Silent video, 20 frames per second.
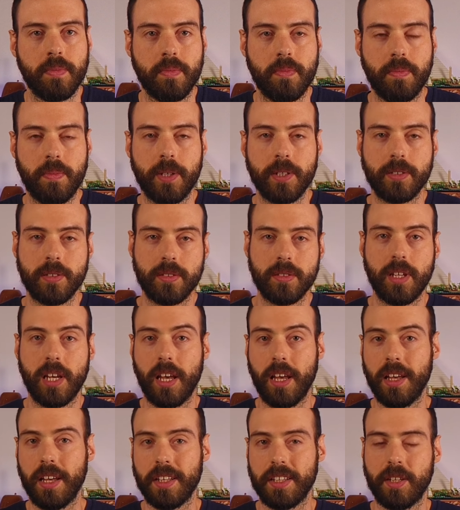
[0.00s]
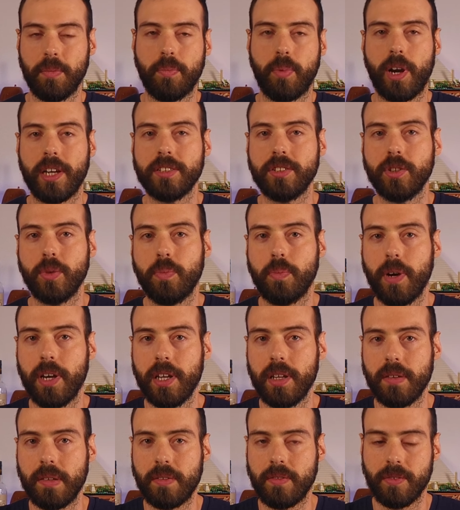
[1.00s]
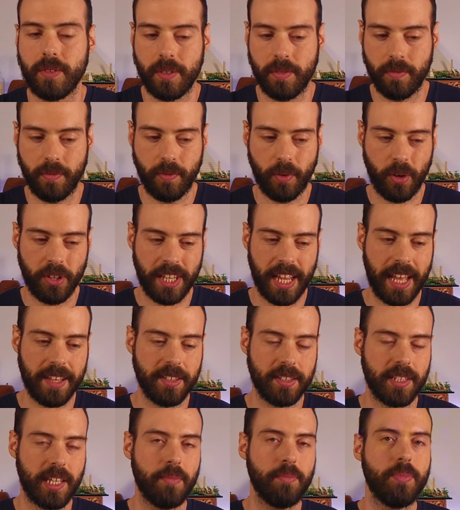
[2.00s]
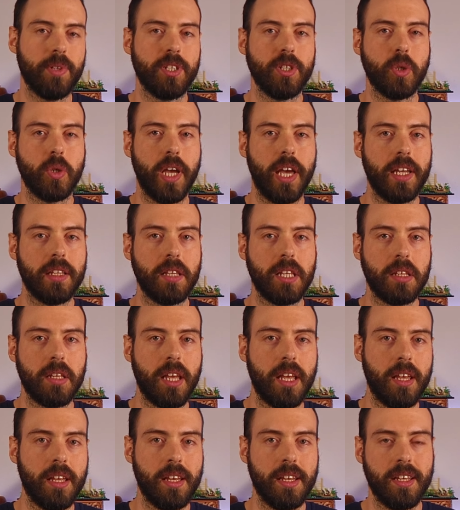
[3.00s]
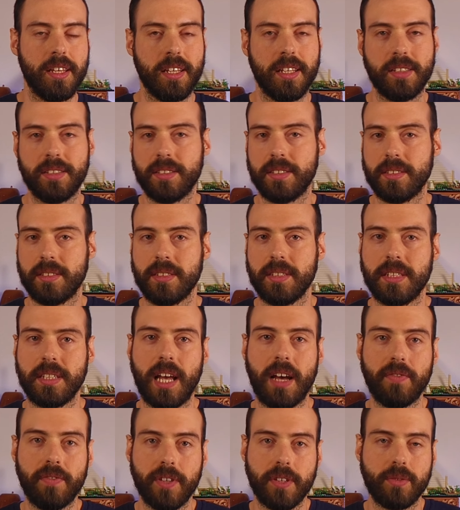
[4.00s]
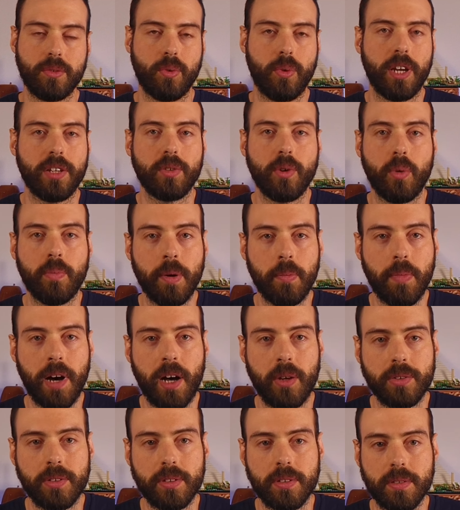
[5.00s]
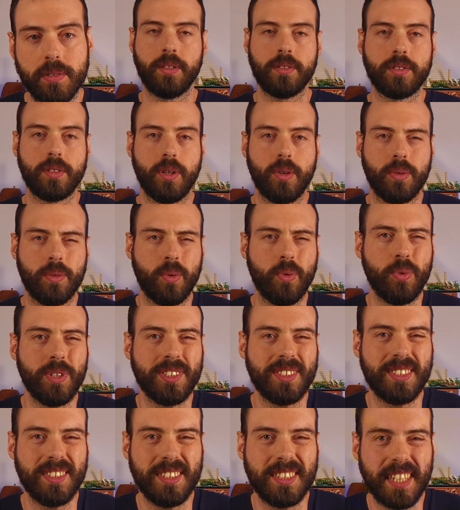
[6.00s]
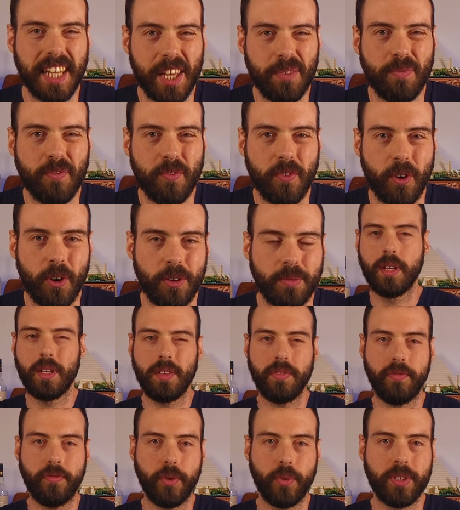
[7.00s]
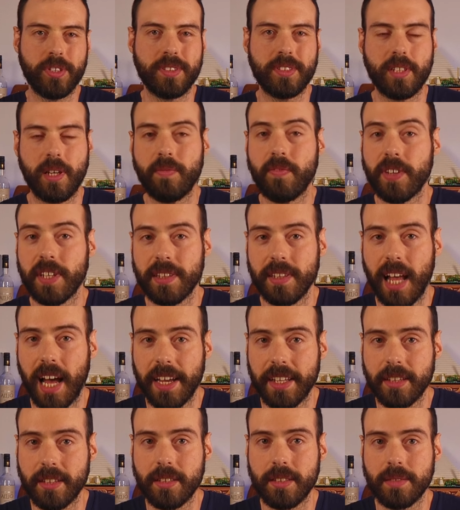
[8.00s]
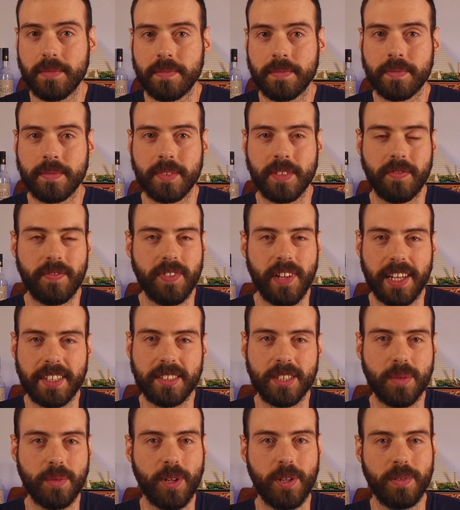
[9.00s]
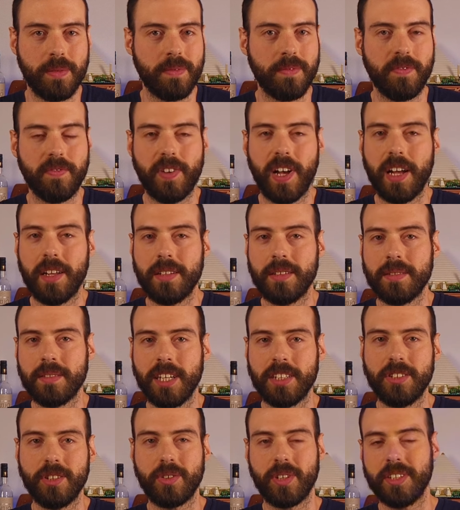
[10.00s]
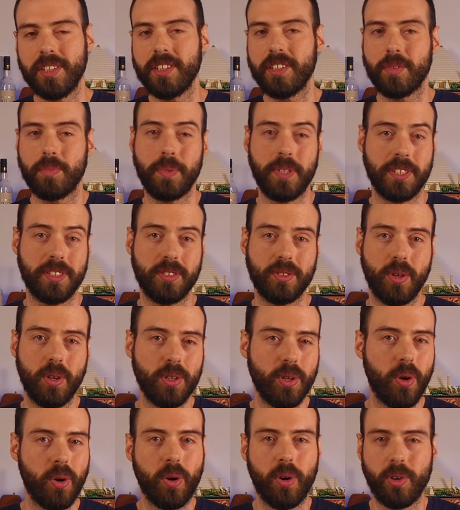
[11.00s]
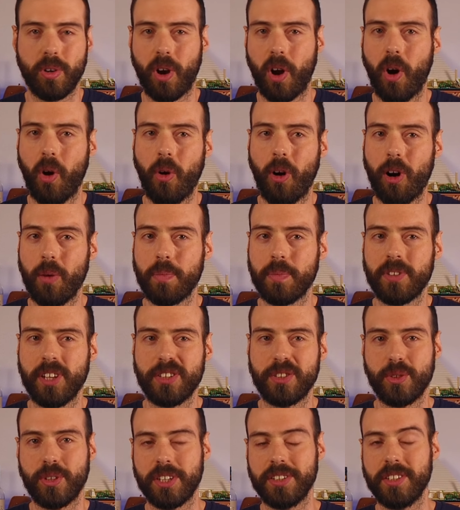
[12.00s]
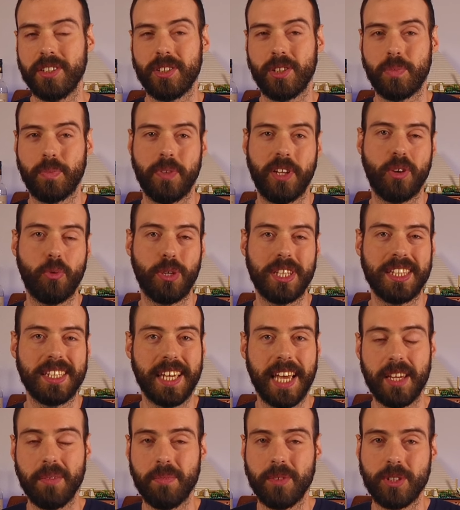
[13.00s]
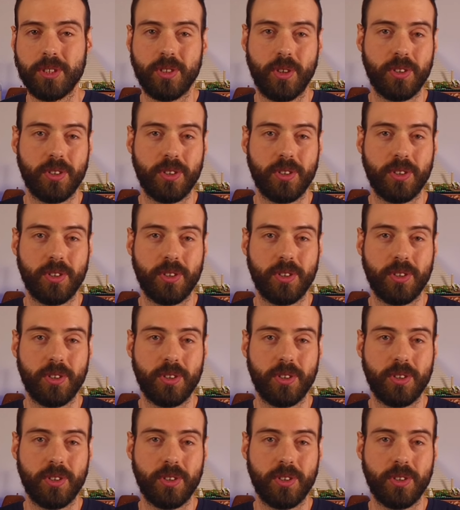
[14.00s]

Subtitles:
But the price you pay for the added gameplay you get, it's nothing to write home about. So, who is this game for? If you want something light, flexible, fun, that you can either play solo or co-op, that you can either play with gamers or